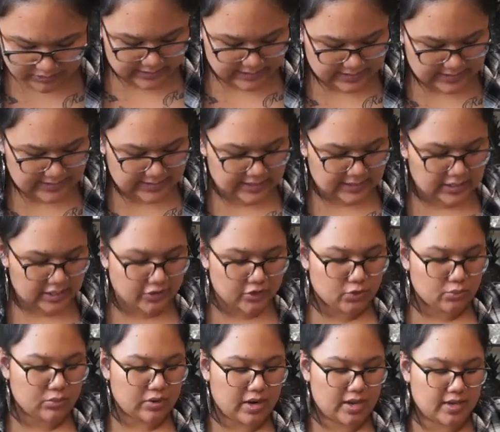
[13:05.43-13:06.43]
This is
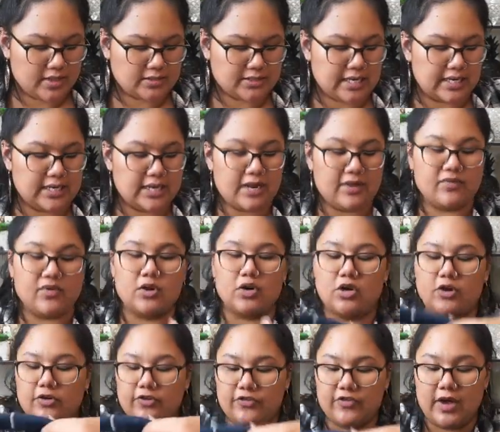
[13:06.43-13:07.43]
another brand I
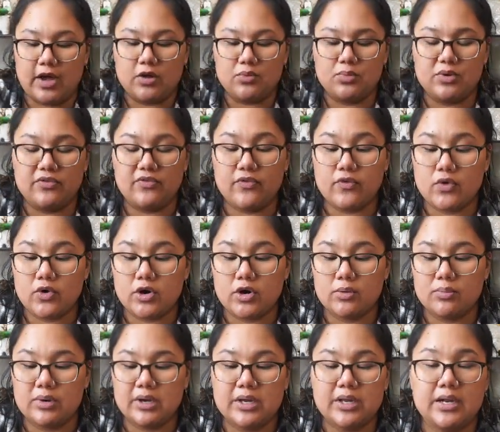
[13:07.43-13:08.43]
never found before,
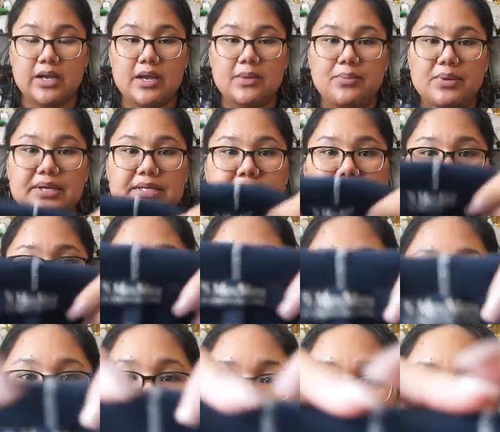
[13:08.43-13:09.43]
but I picked it
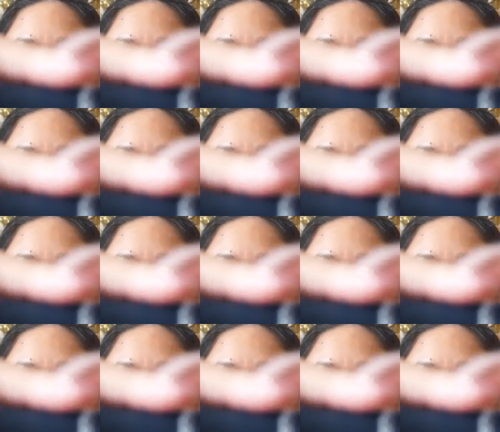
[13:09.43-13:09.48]
up.